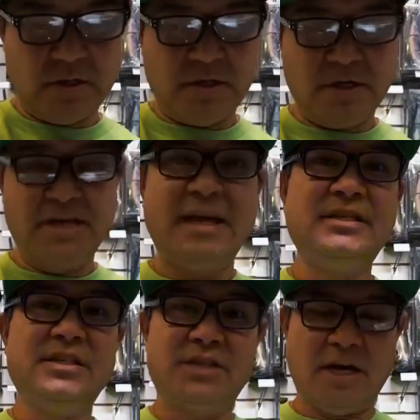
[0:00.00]
you
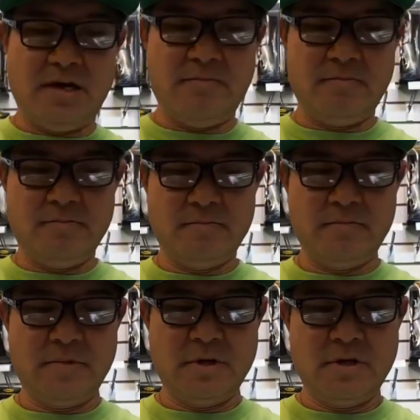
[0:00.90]
daisy chain them,
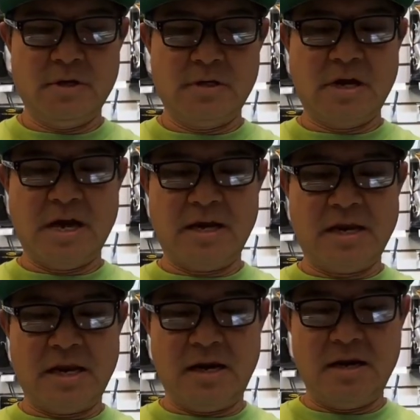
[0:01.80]
kind of
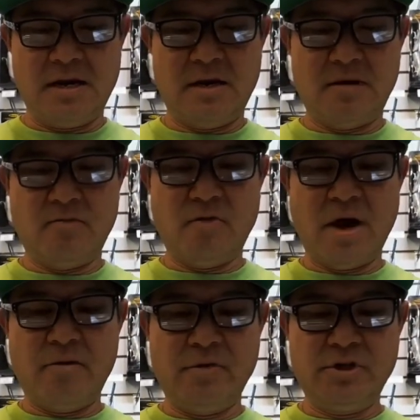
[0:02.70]
key. And
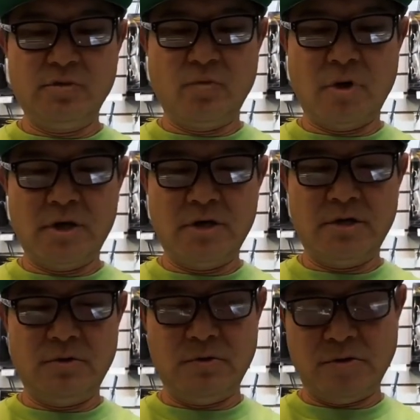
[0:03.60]
why would you want to do